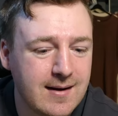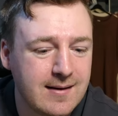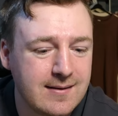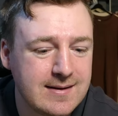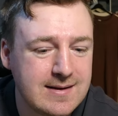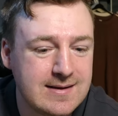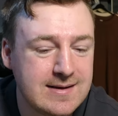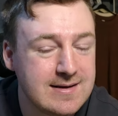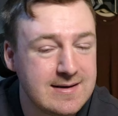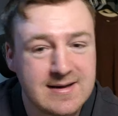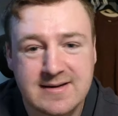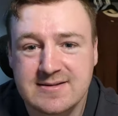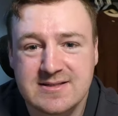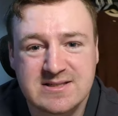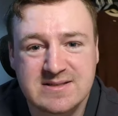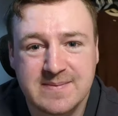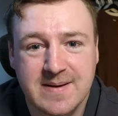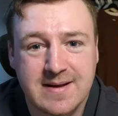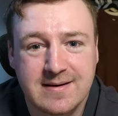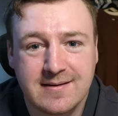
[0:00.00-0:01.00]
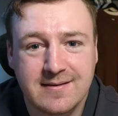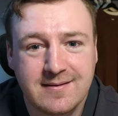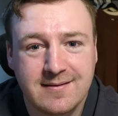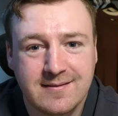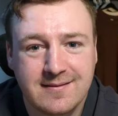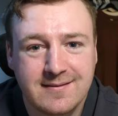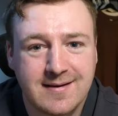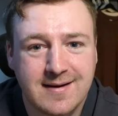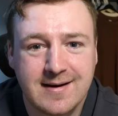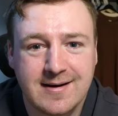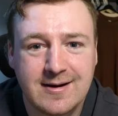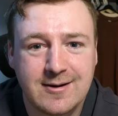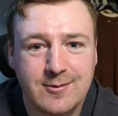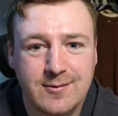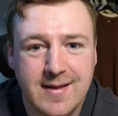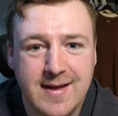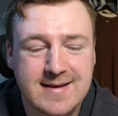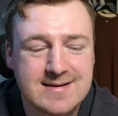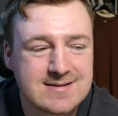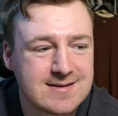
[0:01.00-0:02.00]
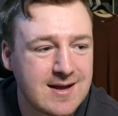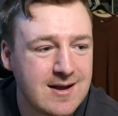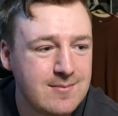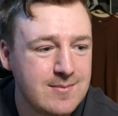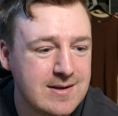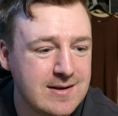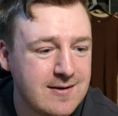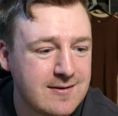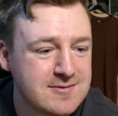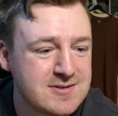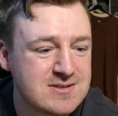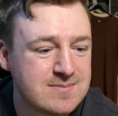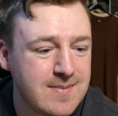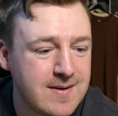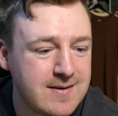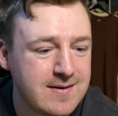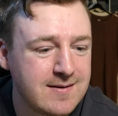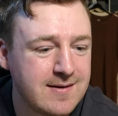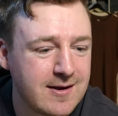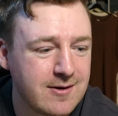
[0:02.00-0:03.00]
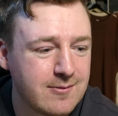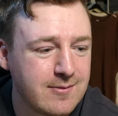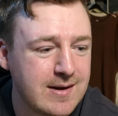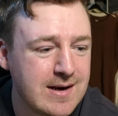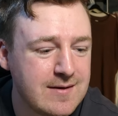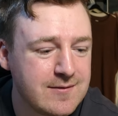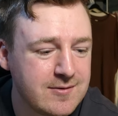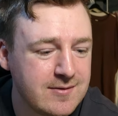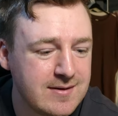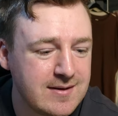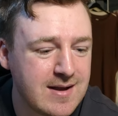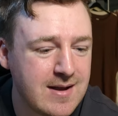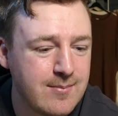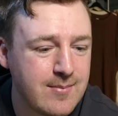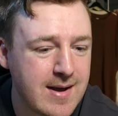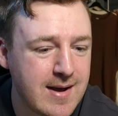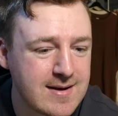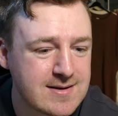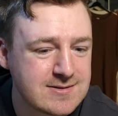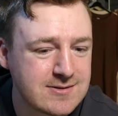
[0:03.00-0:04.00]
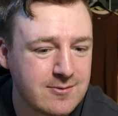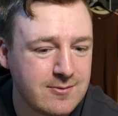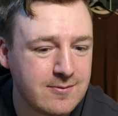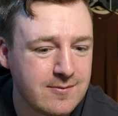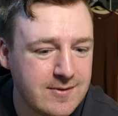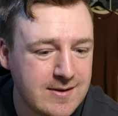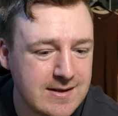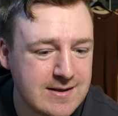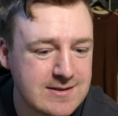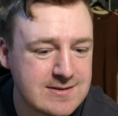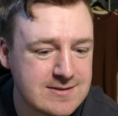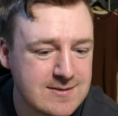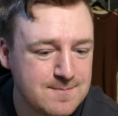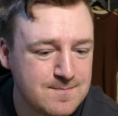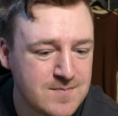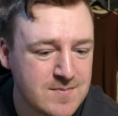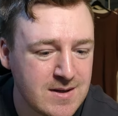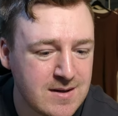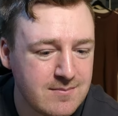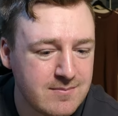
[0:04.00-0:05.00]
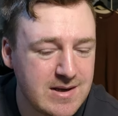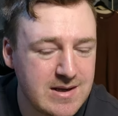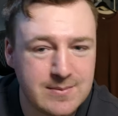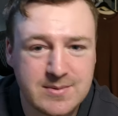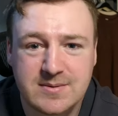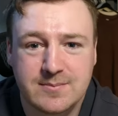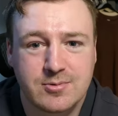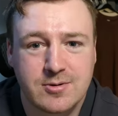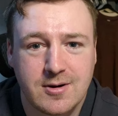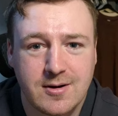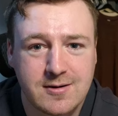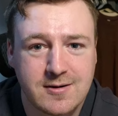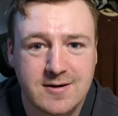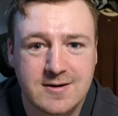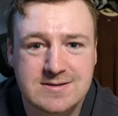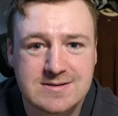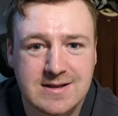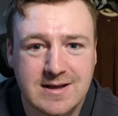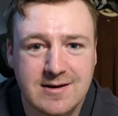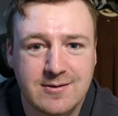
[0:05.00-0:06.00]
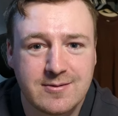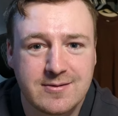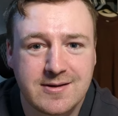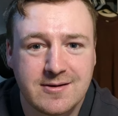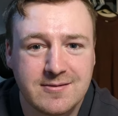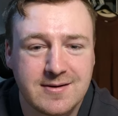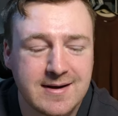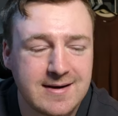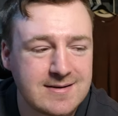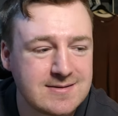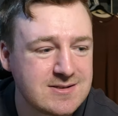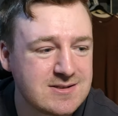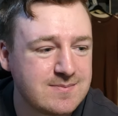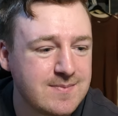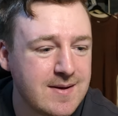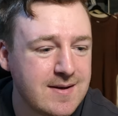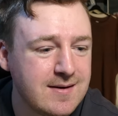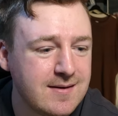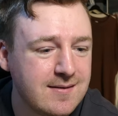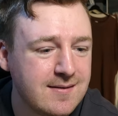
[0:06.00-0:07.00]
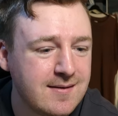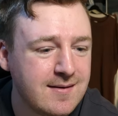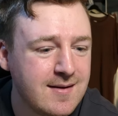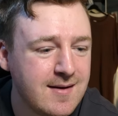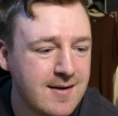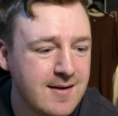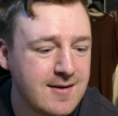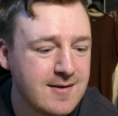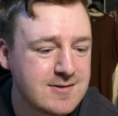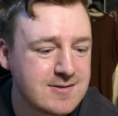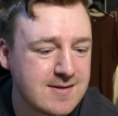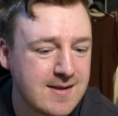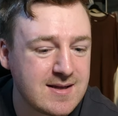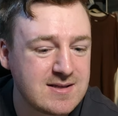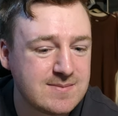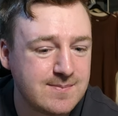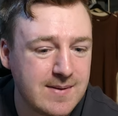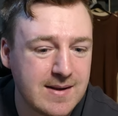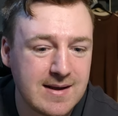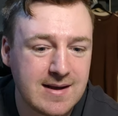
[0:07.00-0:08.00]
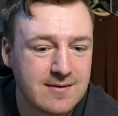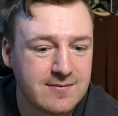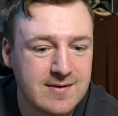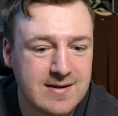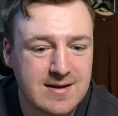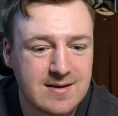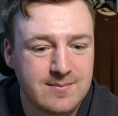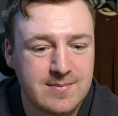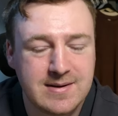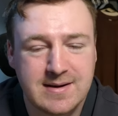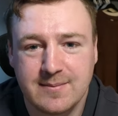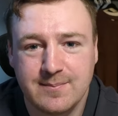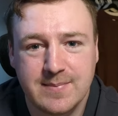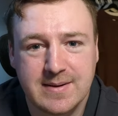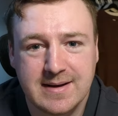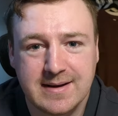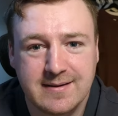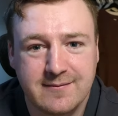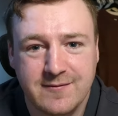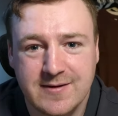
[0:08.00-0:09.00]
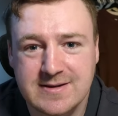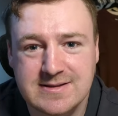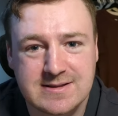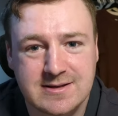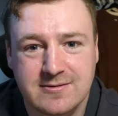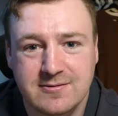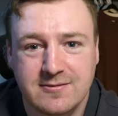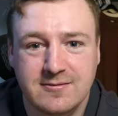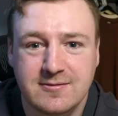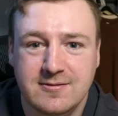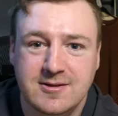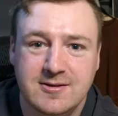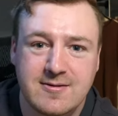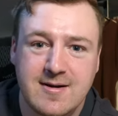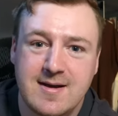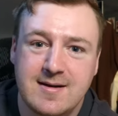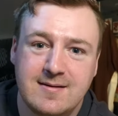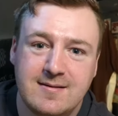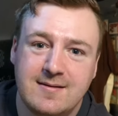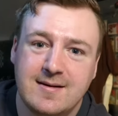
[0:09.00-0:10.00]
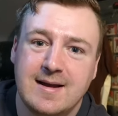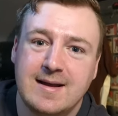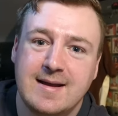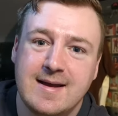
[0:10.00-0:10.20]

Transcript: he didn't get suspended. I know last time he got suspended, like right after he came back. So he's made some progress there without getting suspended. So that's big. If he can be a big physical threat, I